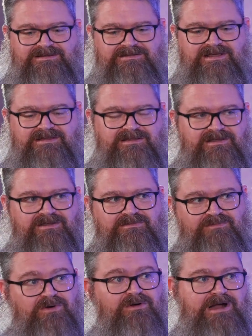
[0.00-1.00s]
the
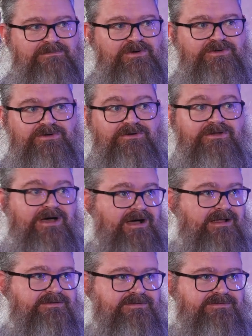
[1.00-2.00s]
programmers are not,